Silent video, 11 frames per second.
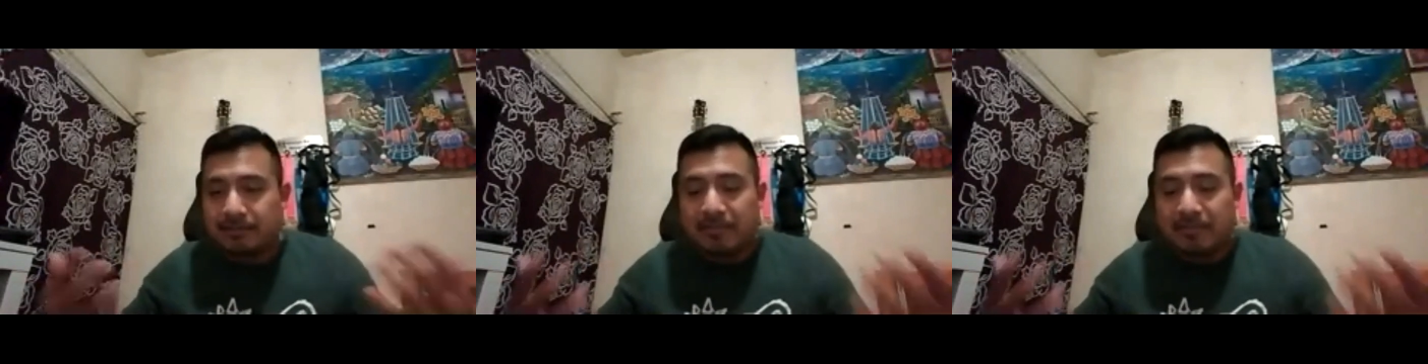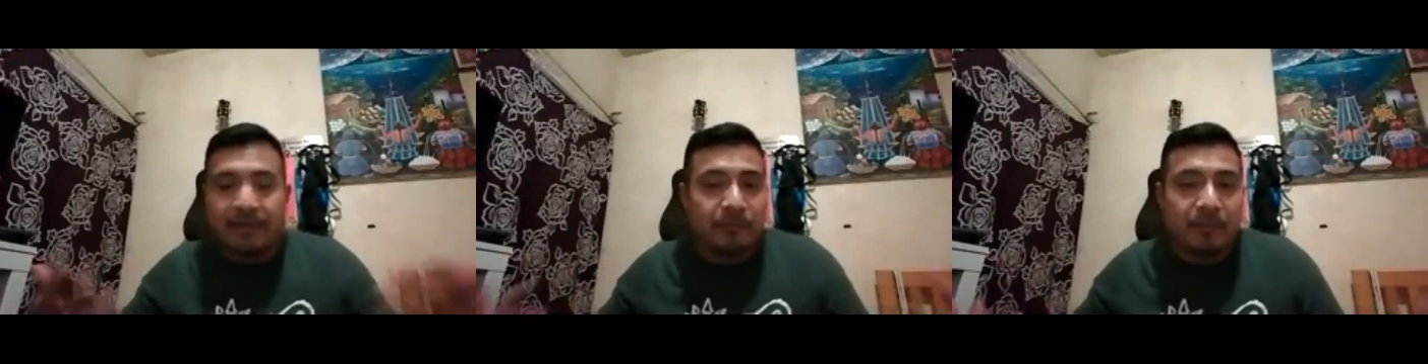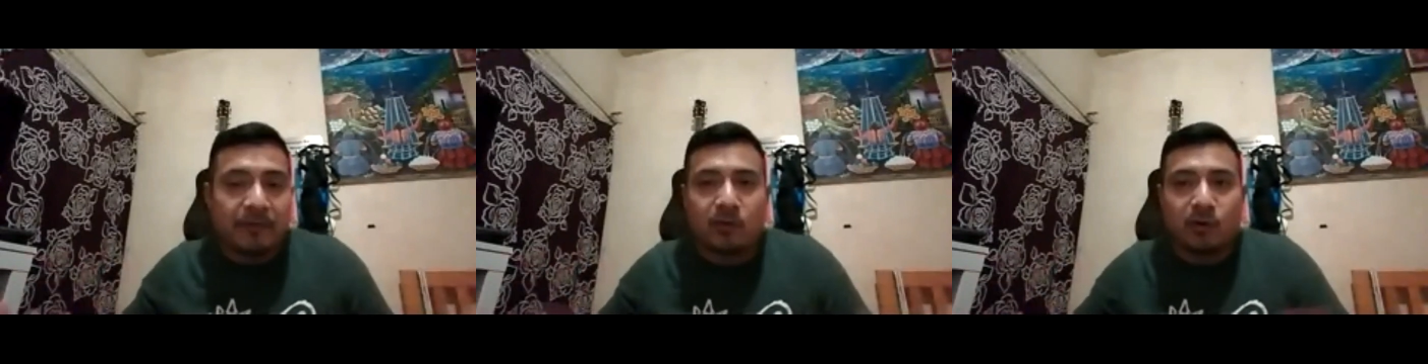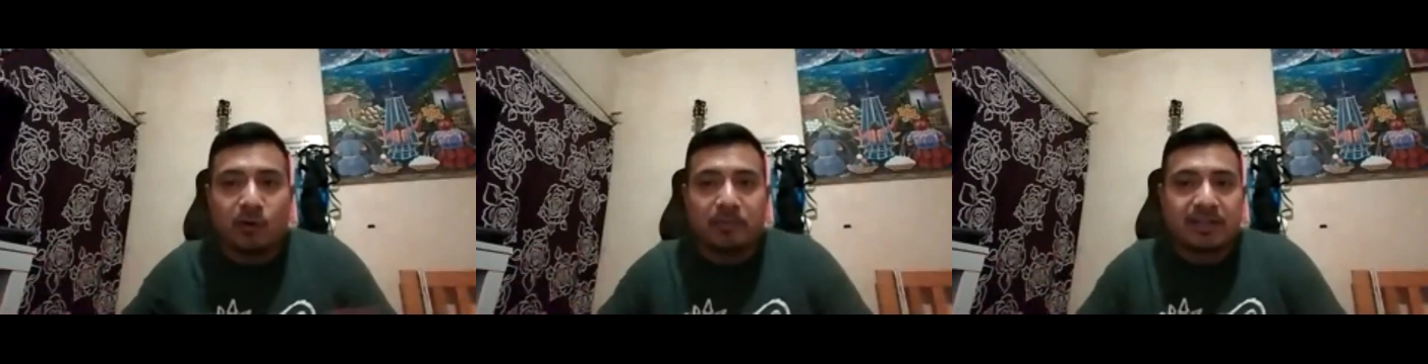ever
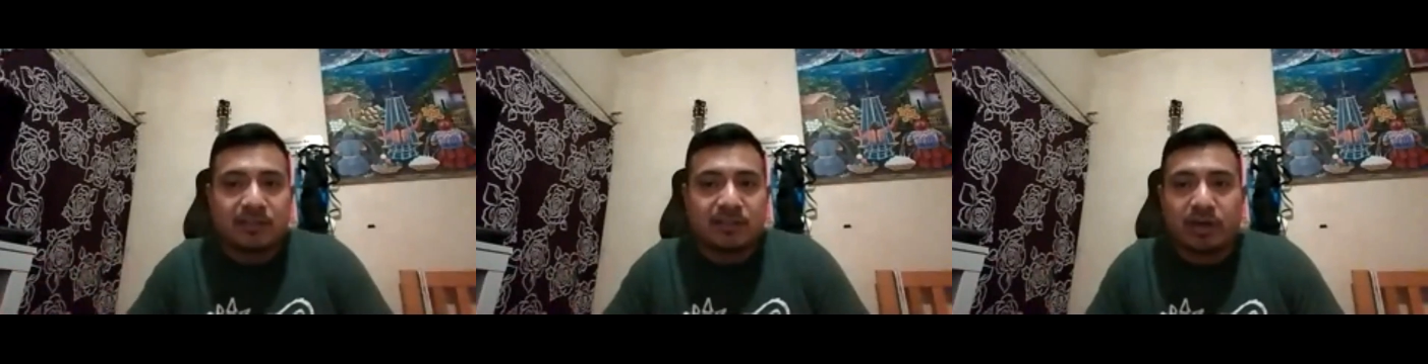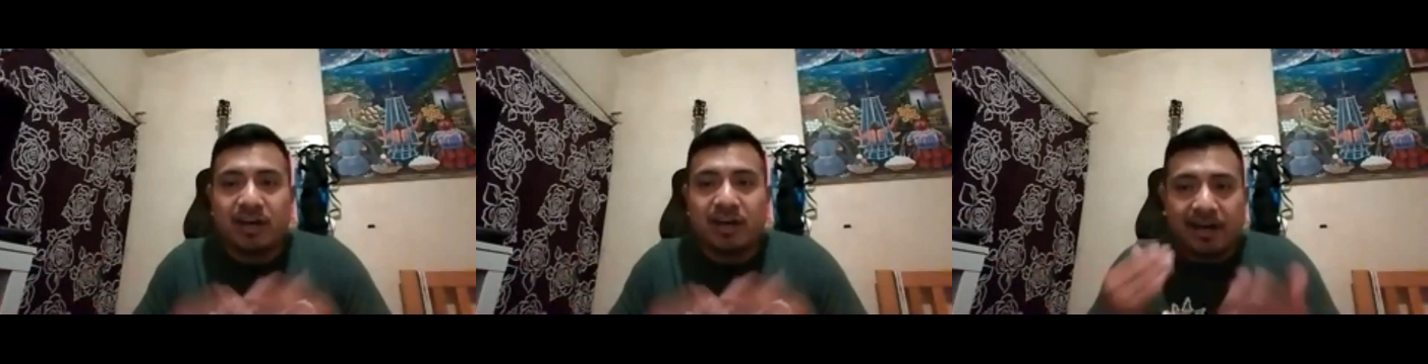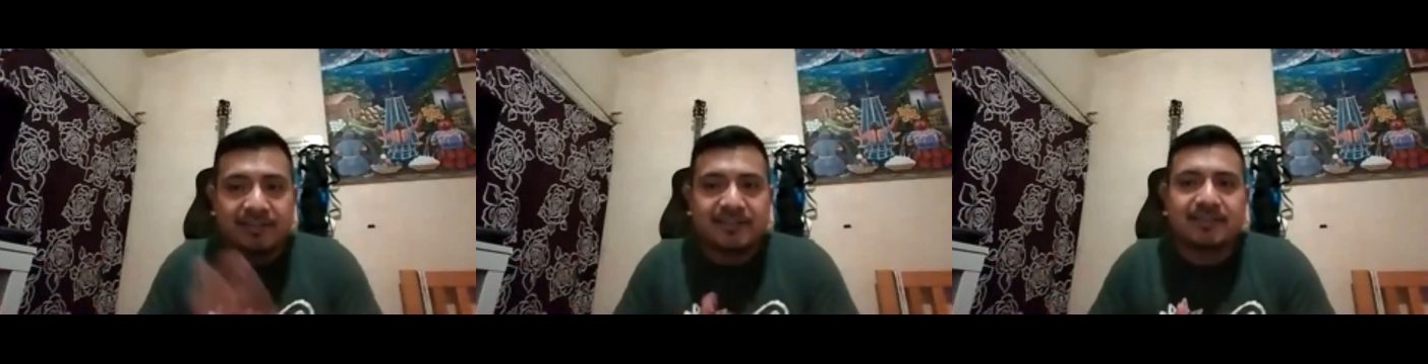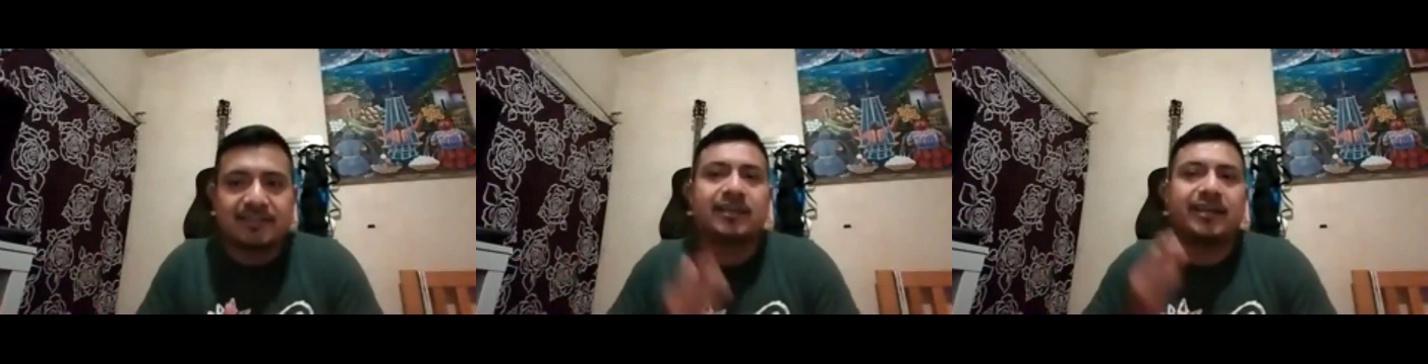before, because we're
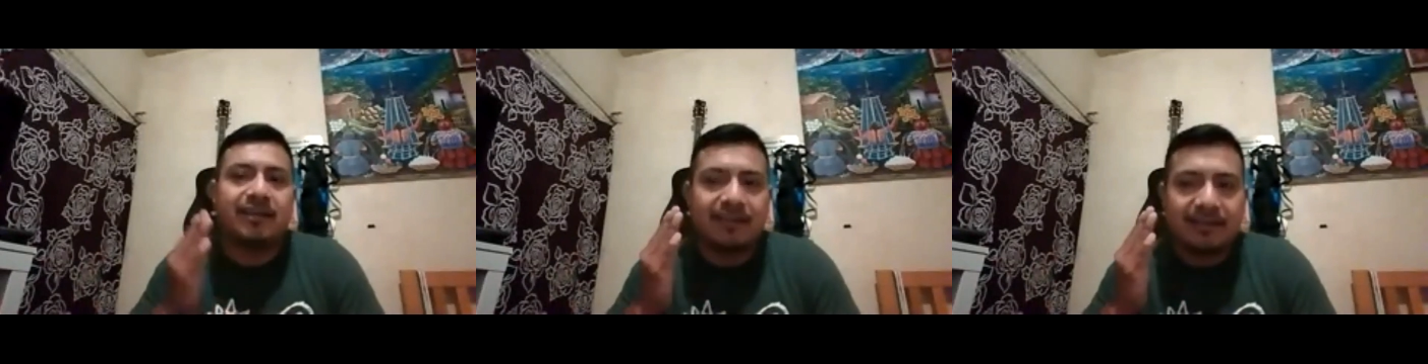constantly,